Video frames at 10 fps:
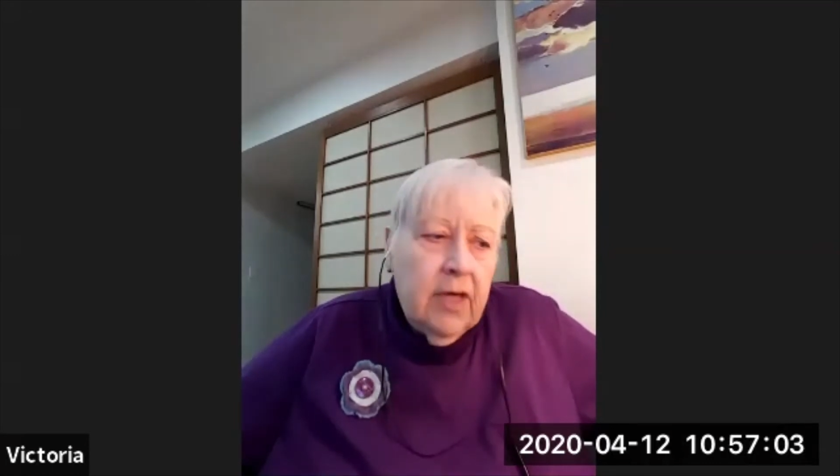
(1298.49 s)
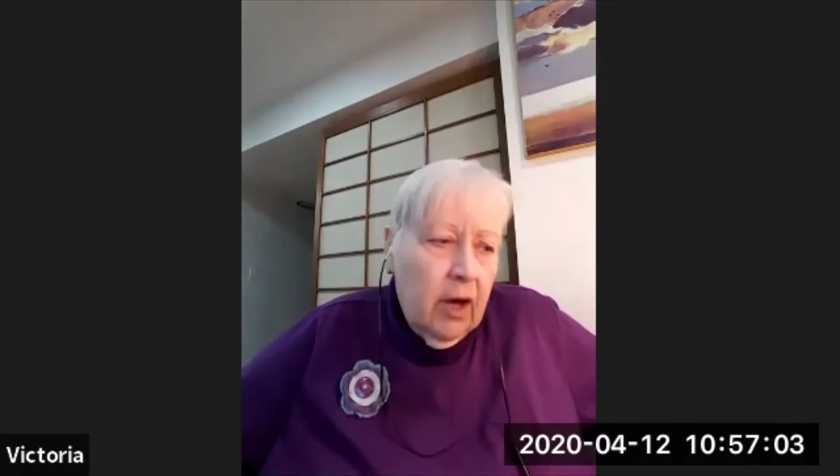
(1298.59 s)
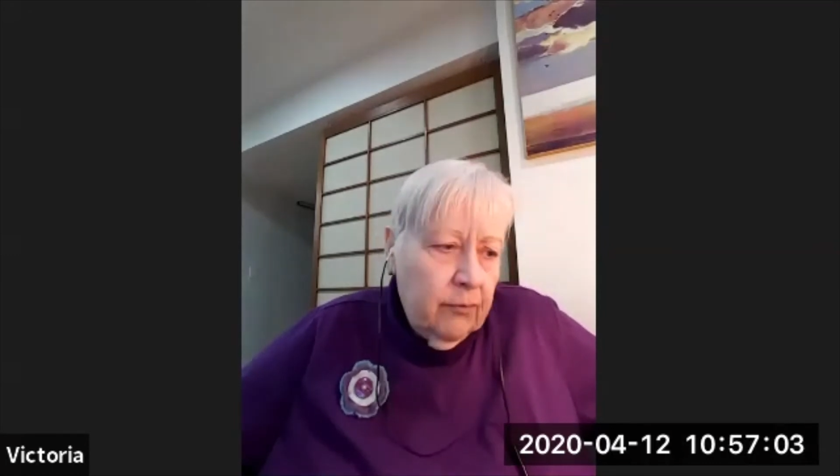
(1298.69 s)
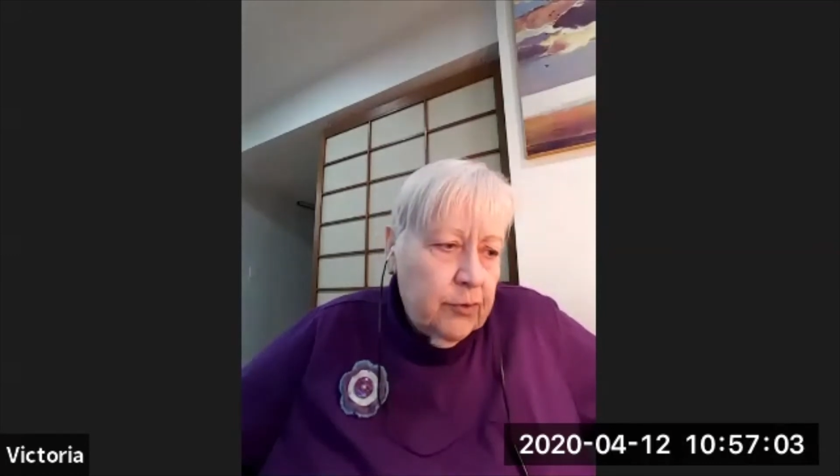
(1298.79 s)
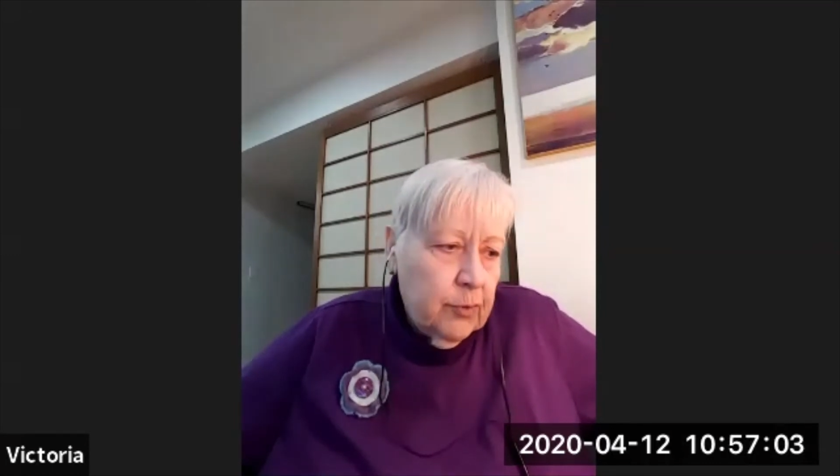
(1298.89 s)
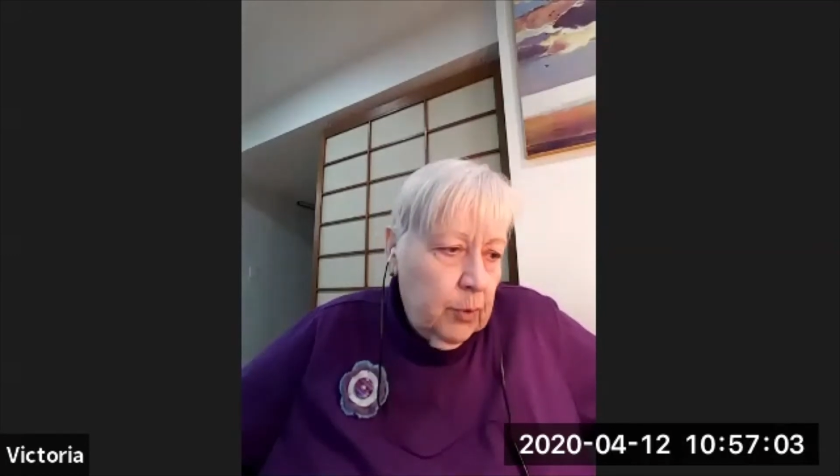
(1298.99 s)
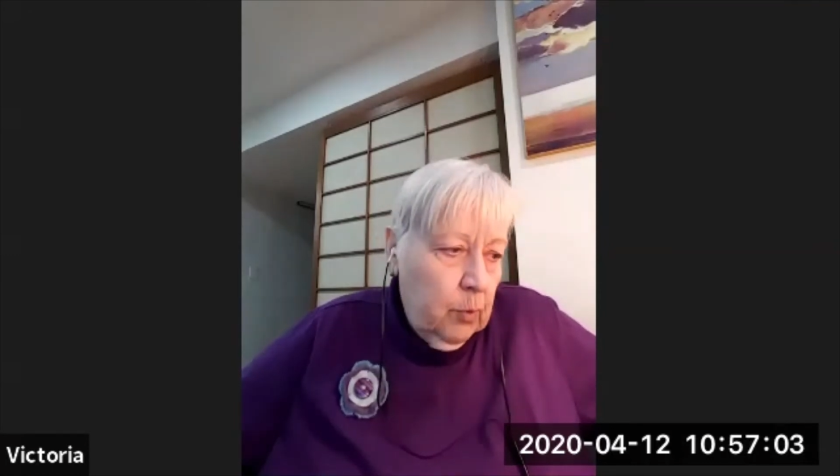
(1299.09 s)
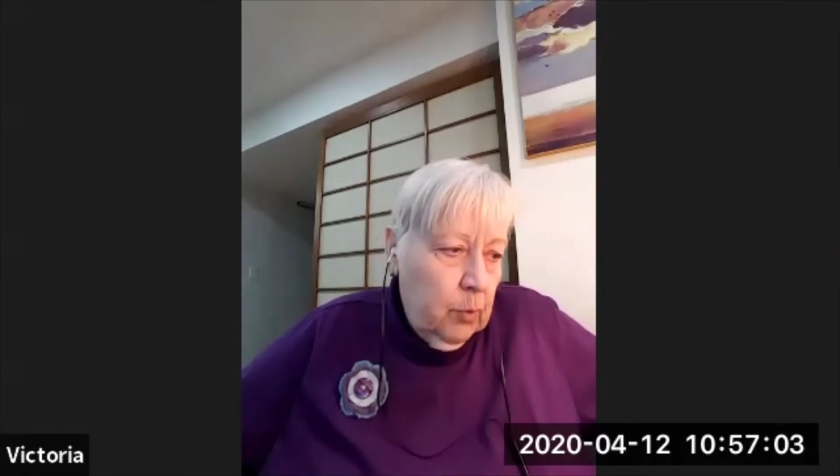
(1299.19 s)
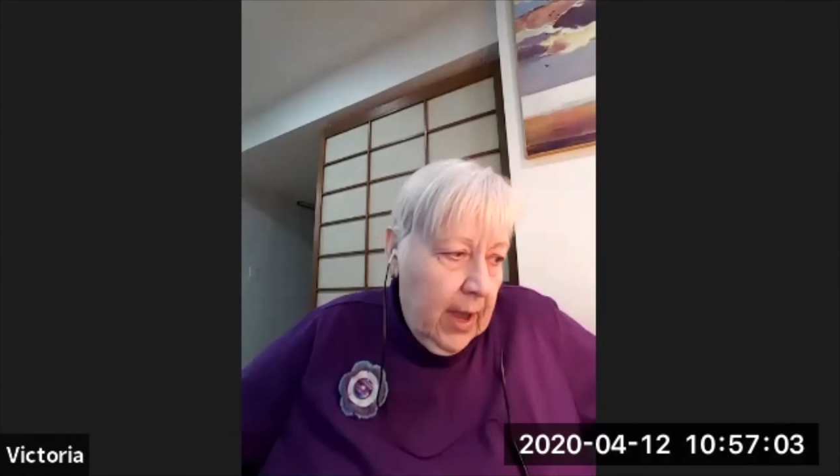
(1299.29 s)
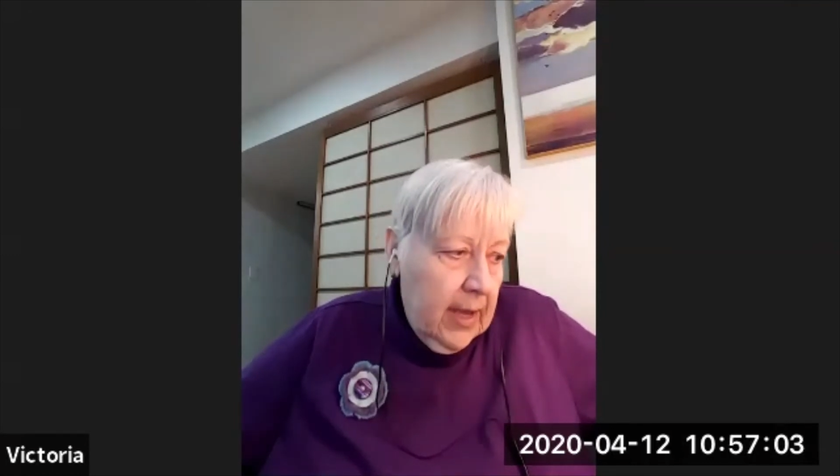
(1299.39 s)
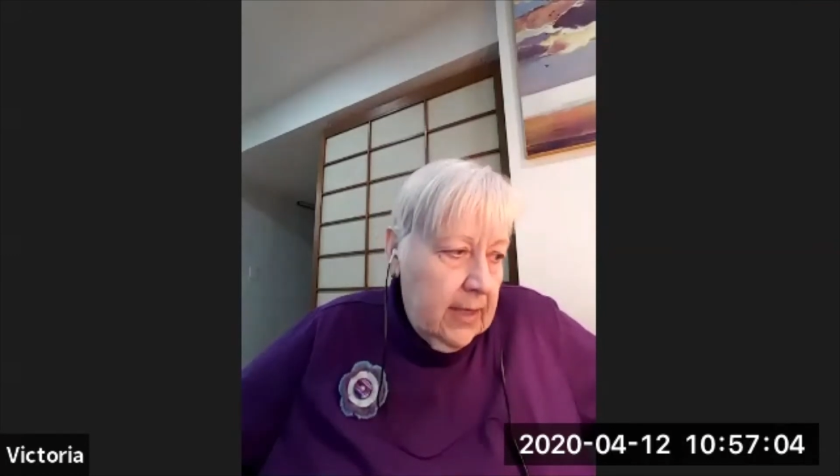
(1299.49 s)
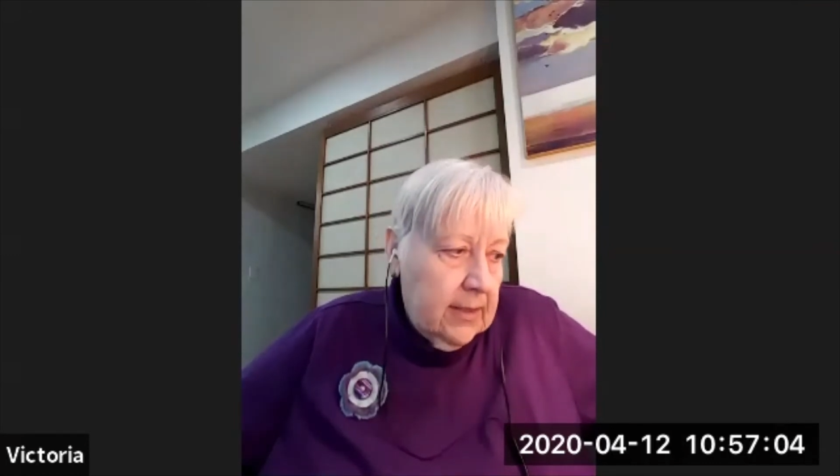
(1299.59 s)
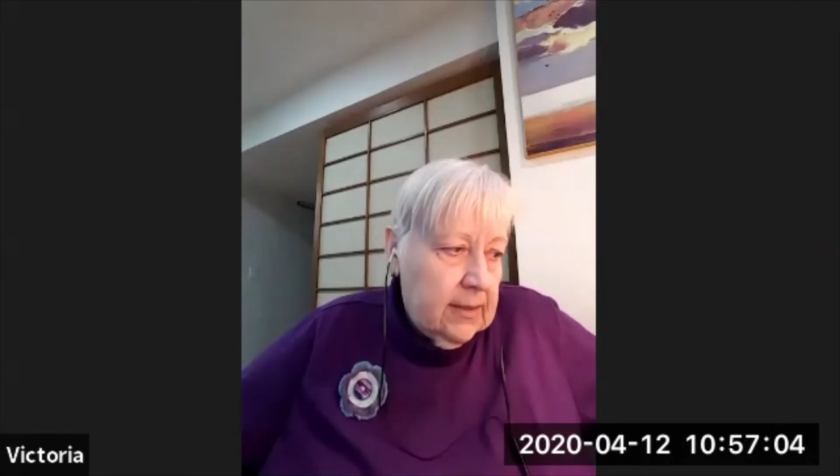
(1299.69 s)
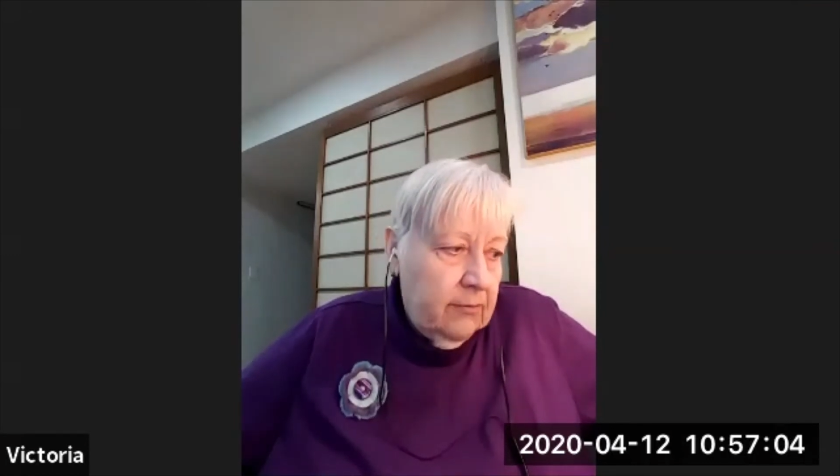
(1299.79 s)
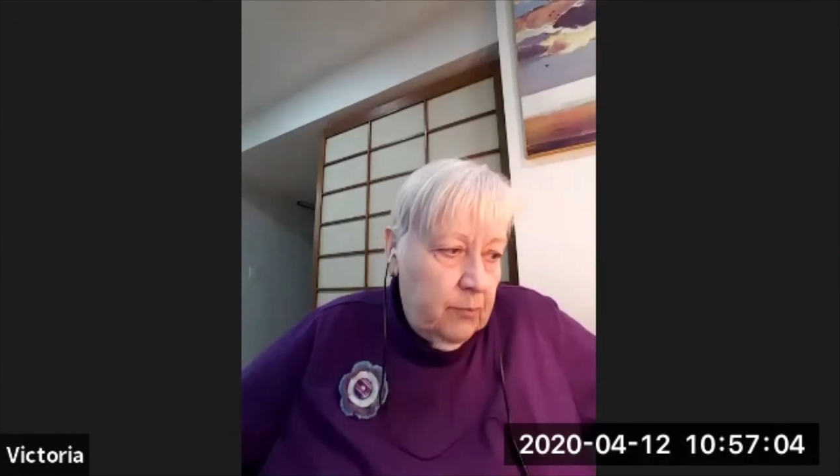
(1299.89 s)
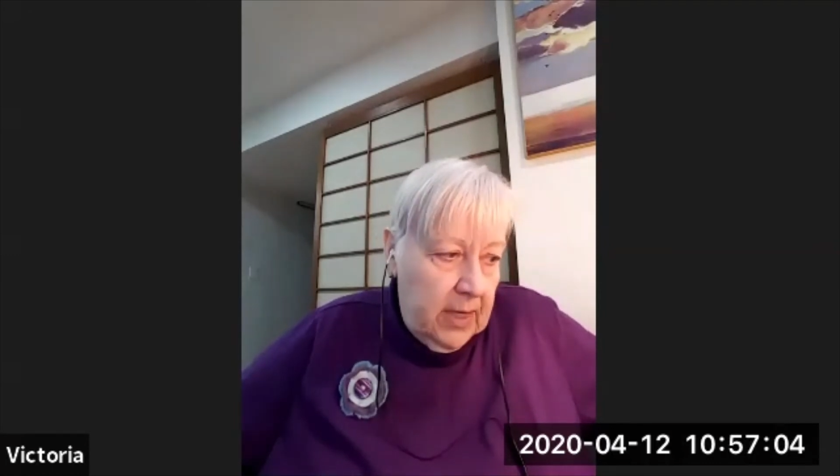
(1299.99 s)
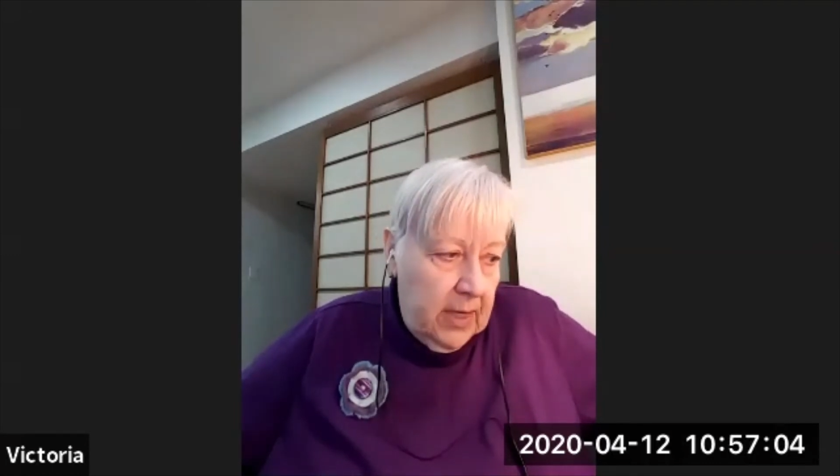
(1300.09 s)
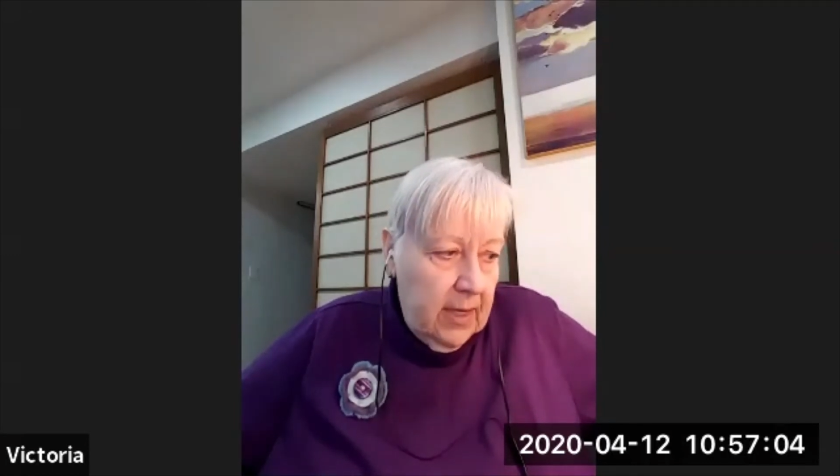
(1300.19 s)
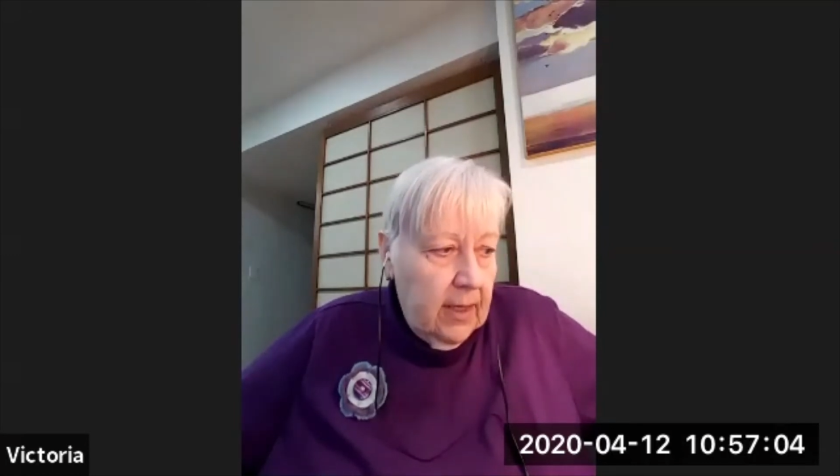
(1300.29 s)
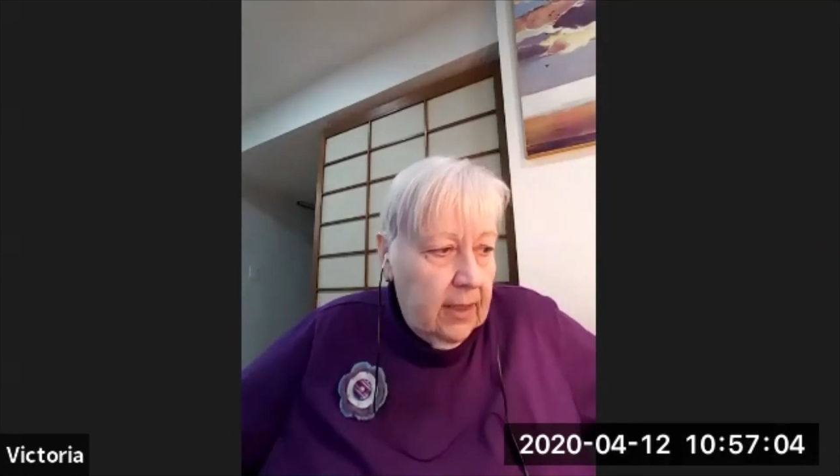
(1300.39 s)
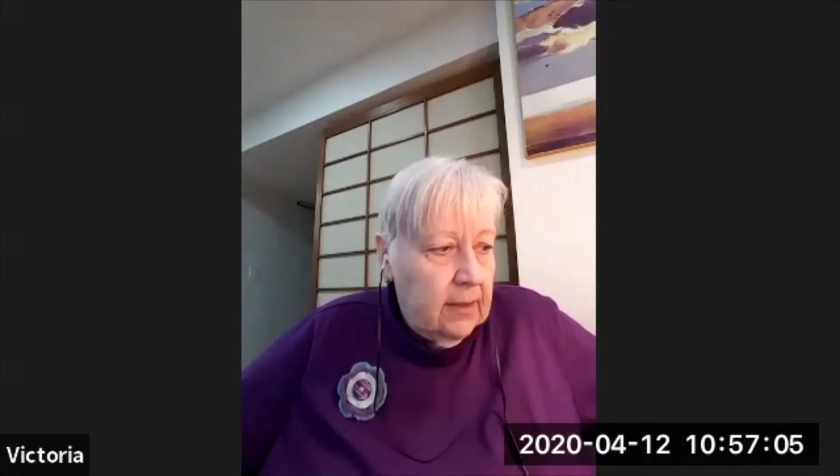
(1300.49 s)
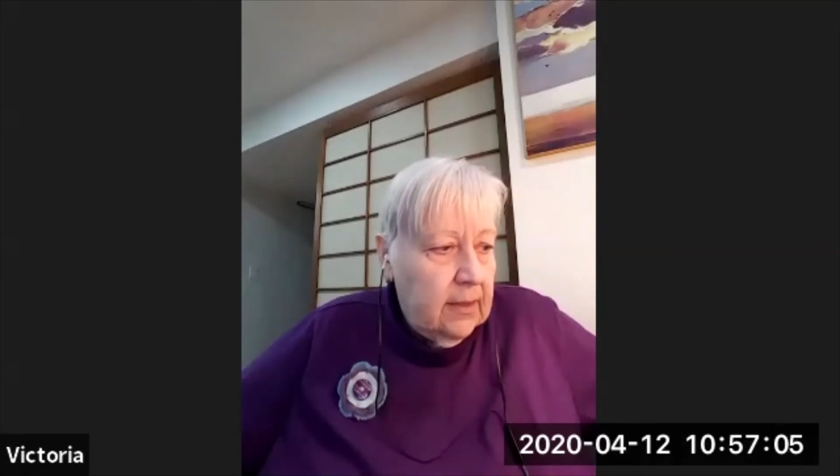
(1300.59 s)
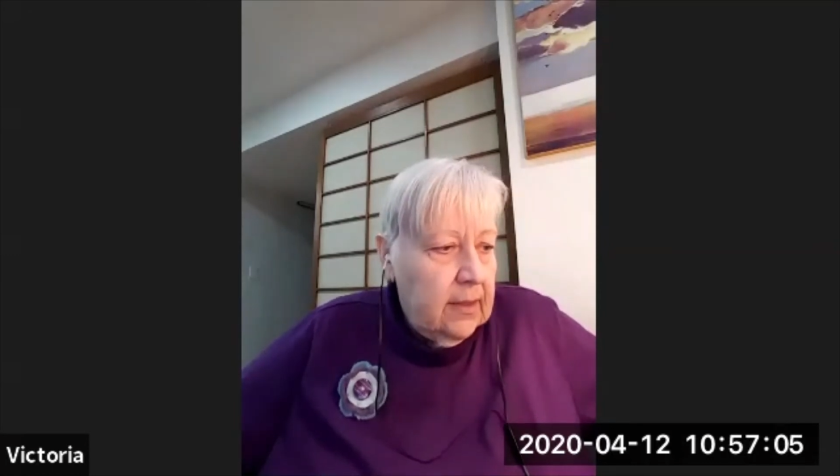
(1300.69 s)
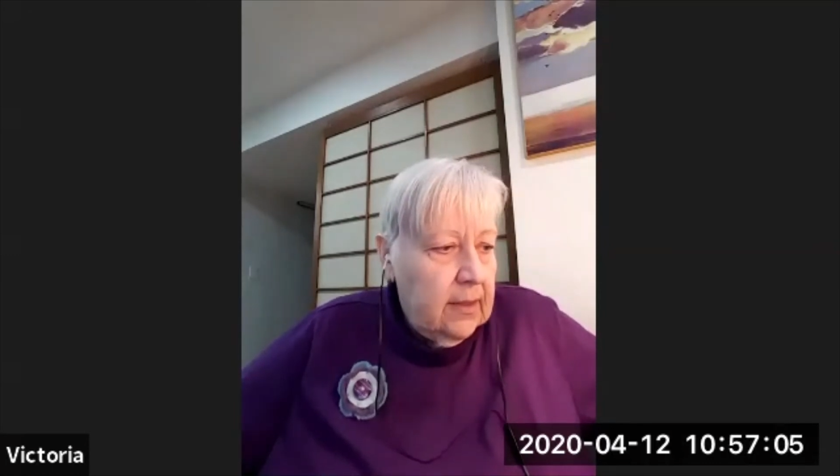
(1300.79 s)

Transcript: comfortable ways of being and